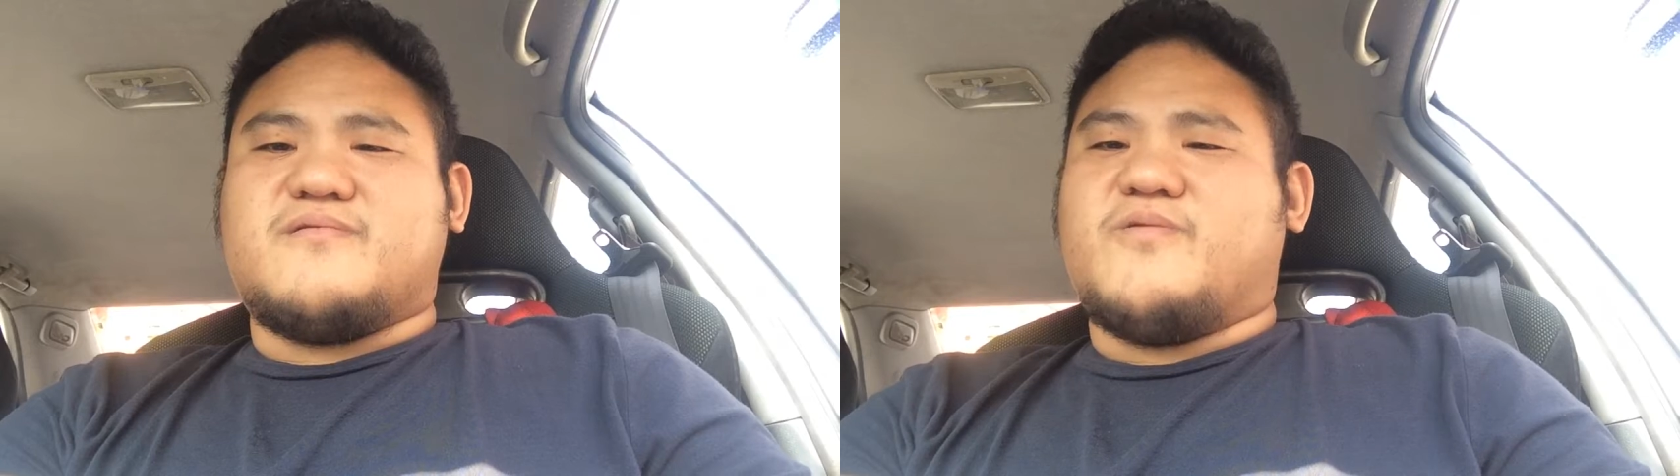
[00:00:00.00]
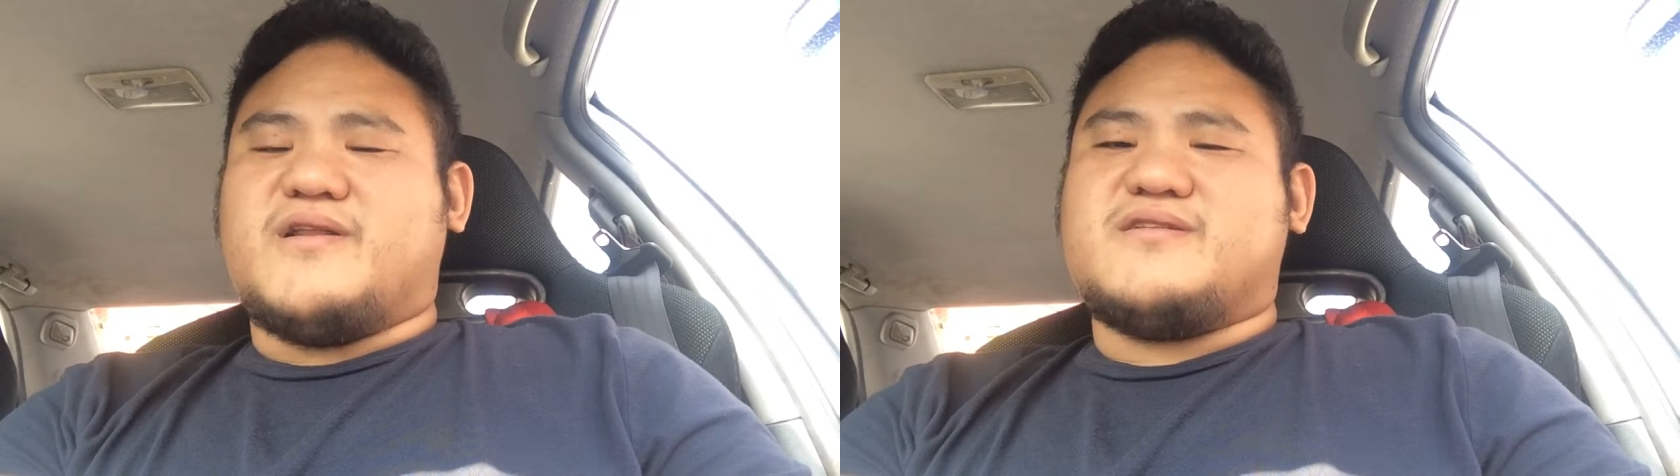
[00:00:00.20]

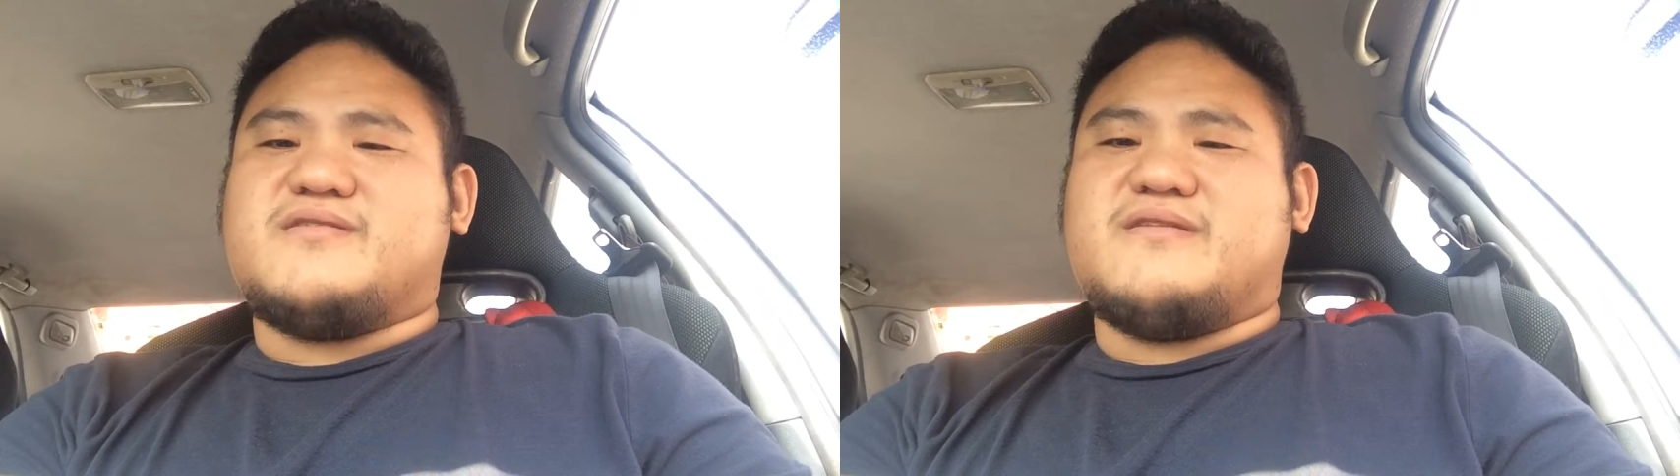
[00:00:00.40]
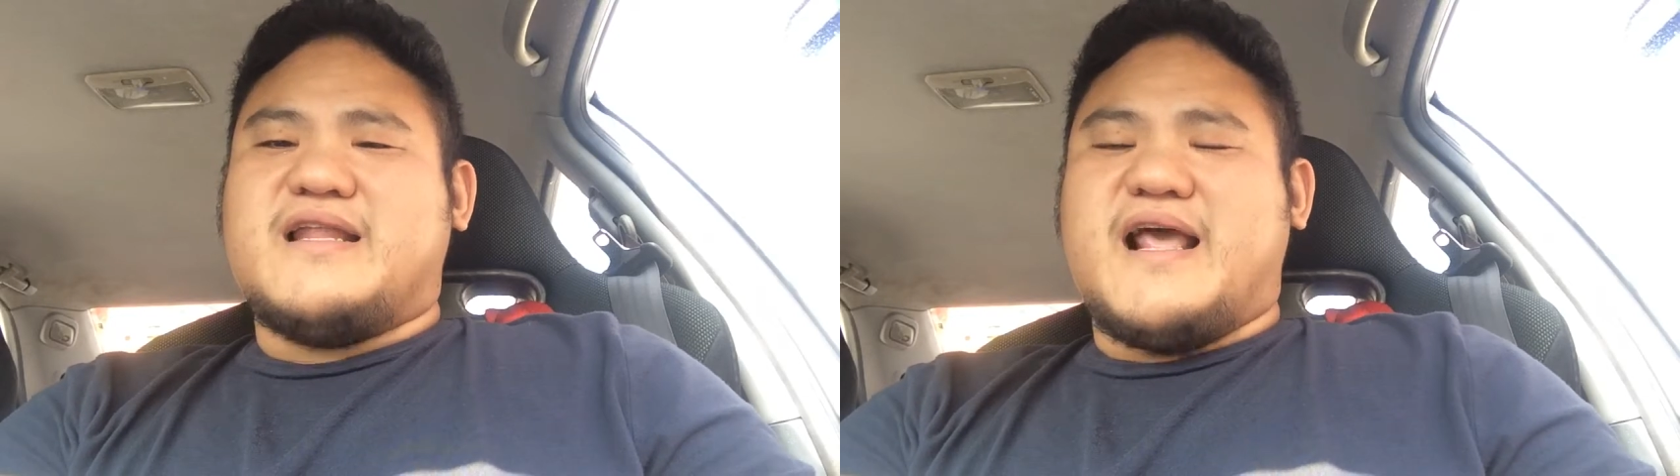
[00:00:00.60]

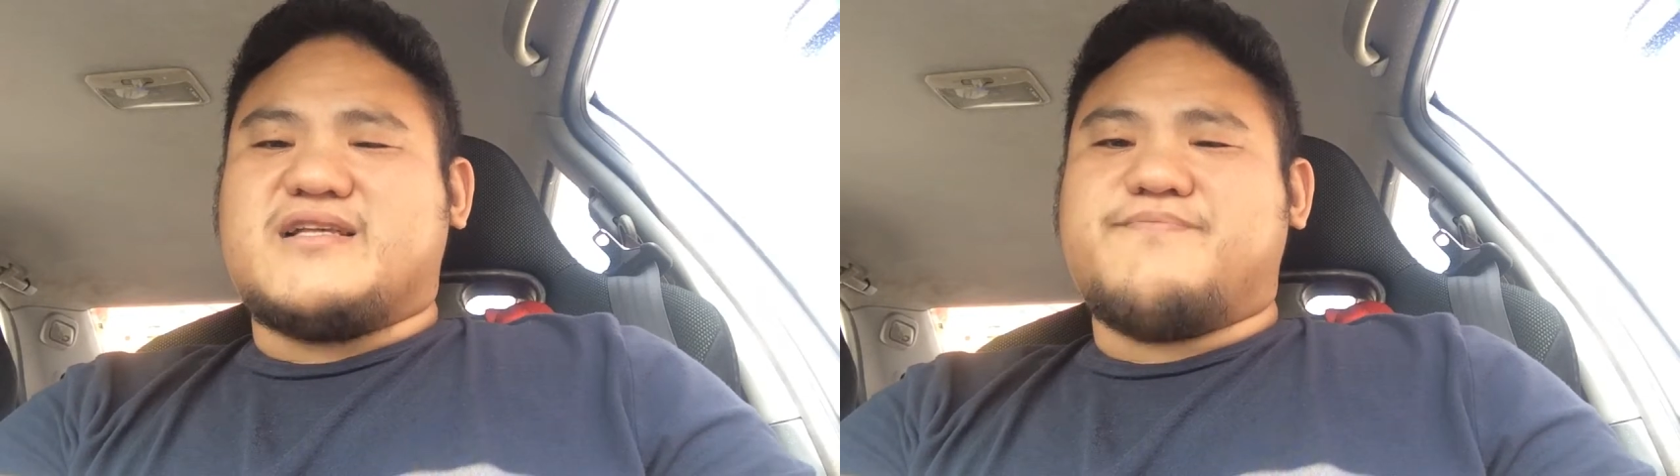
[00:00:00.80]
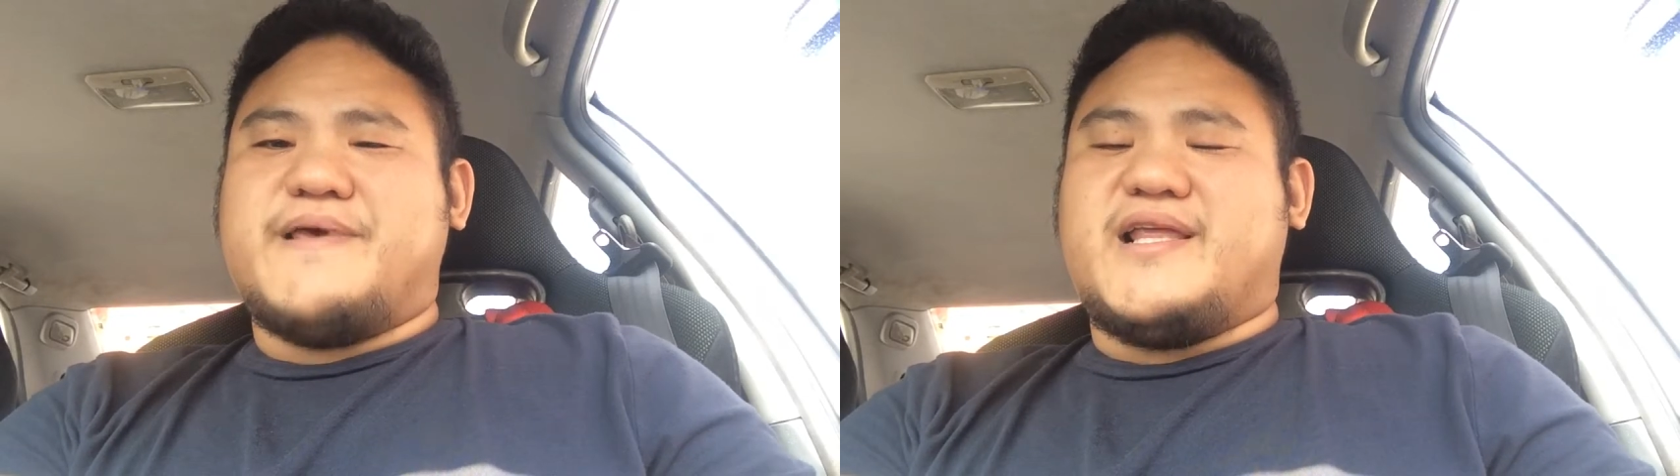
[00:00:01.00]
What's the
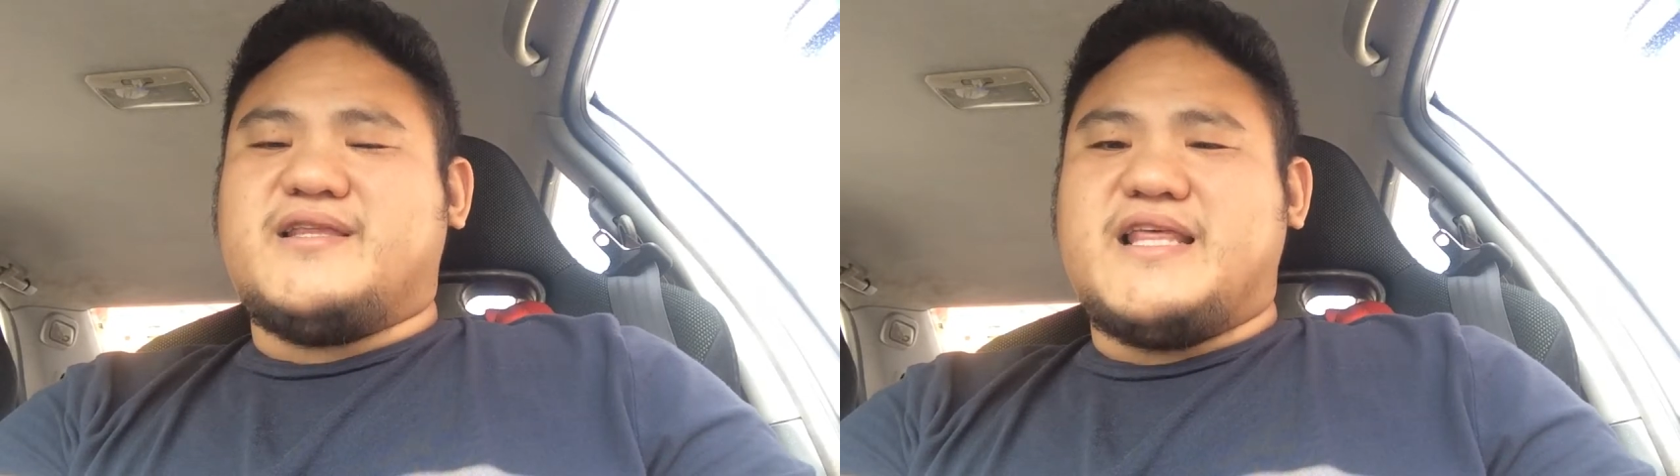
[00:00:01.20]
next big